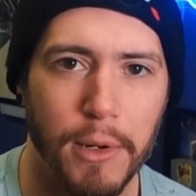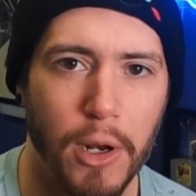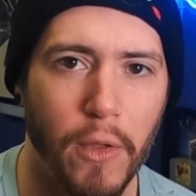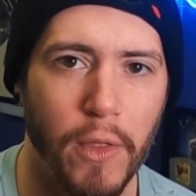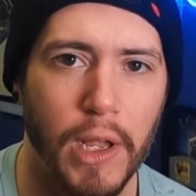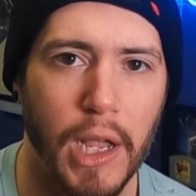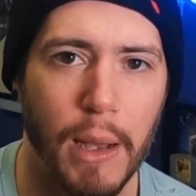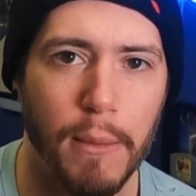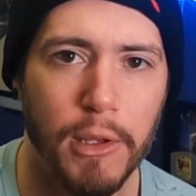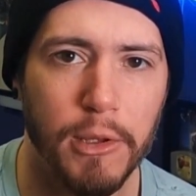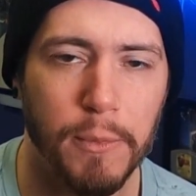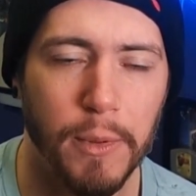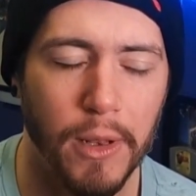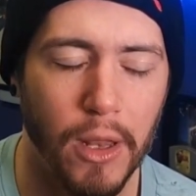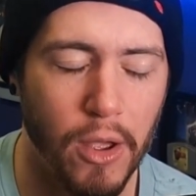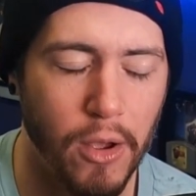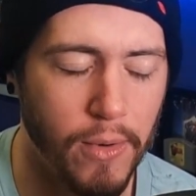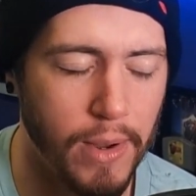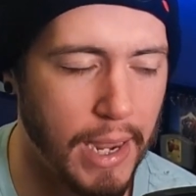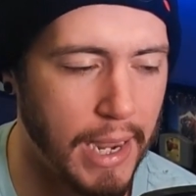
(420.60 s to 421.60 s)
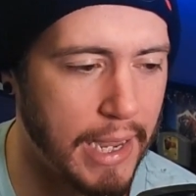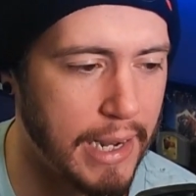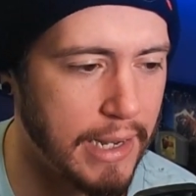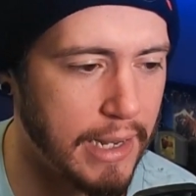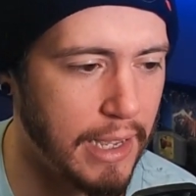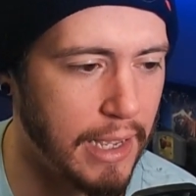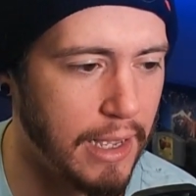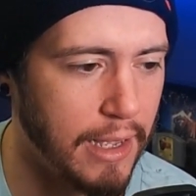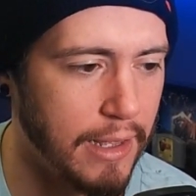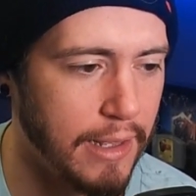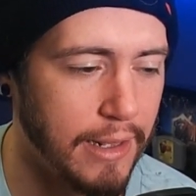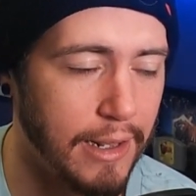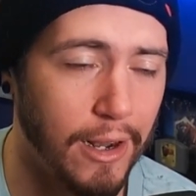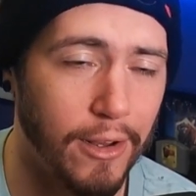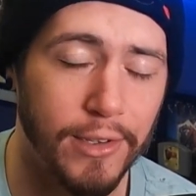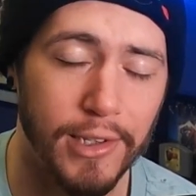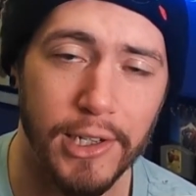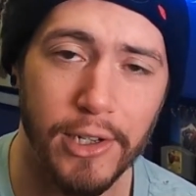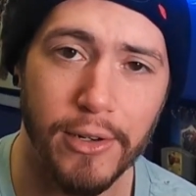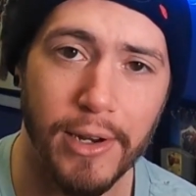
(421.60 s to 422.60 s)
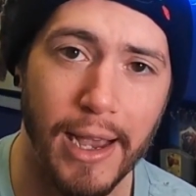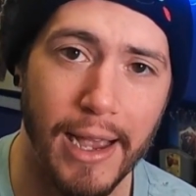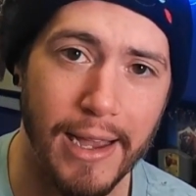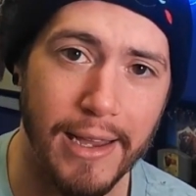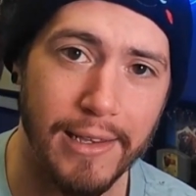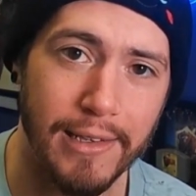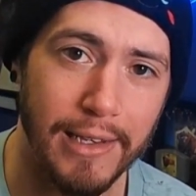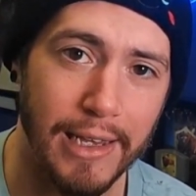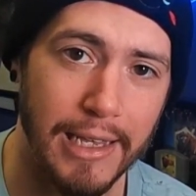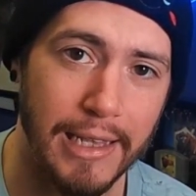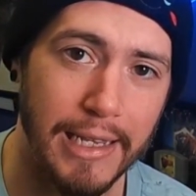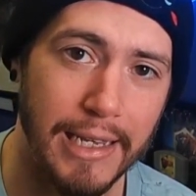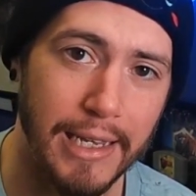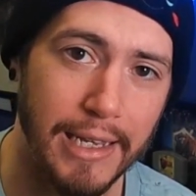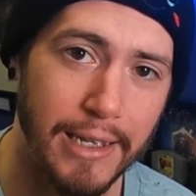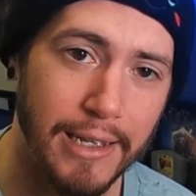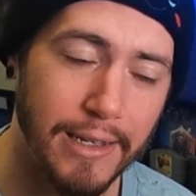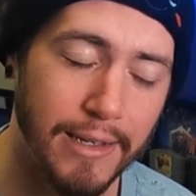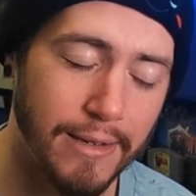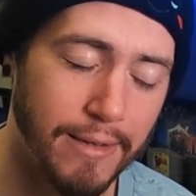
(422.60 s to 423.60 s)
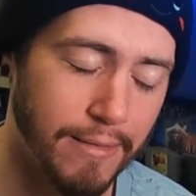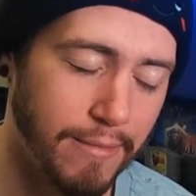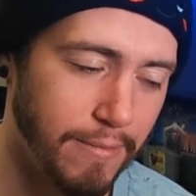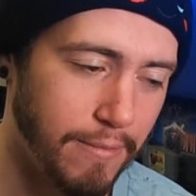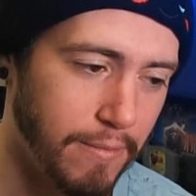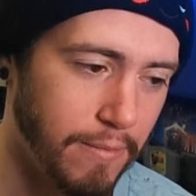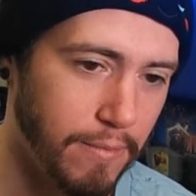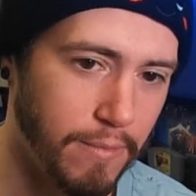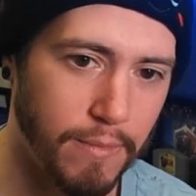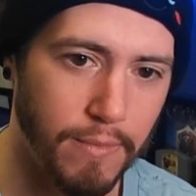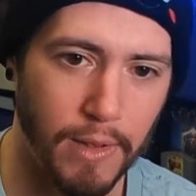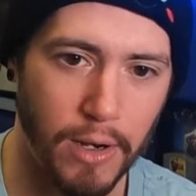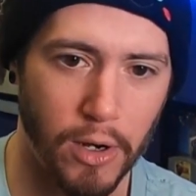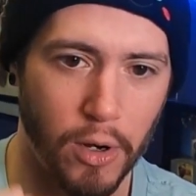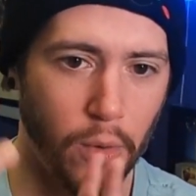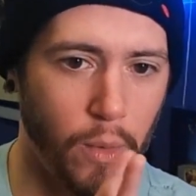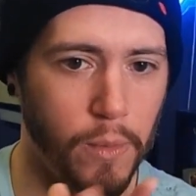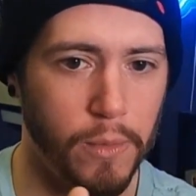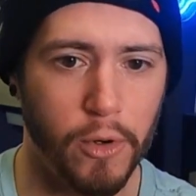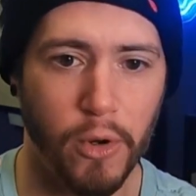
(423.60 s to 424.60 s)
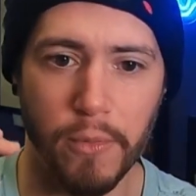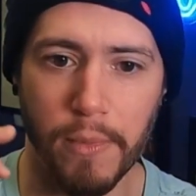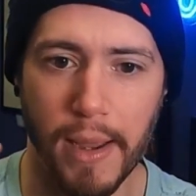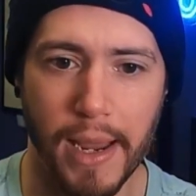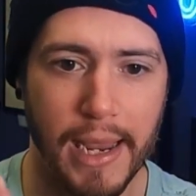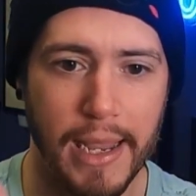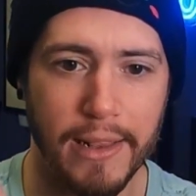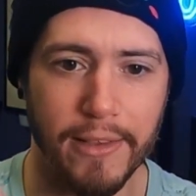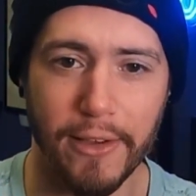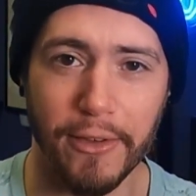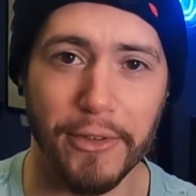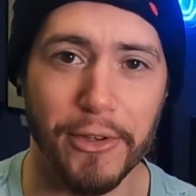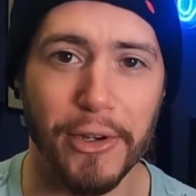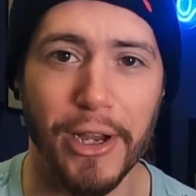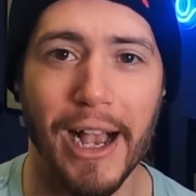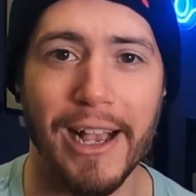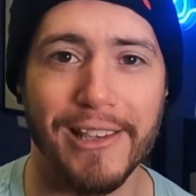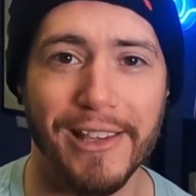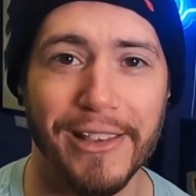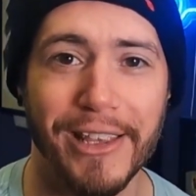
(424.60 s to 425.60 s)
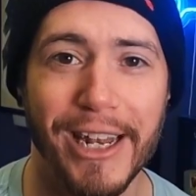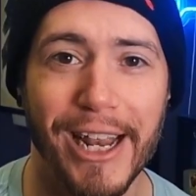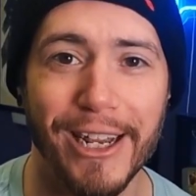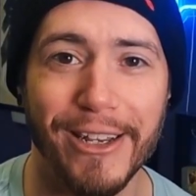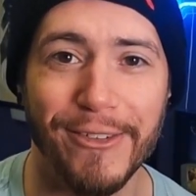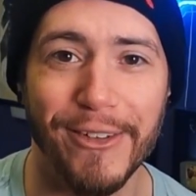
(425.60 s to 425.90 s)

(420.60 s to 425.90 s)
know in the comments below, and I'll see you guys in the I don't know what to do with my hands. I'll see you guys in the next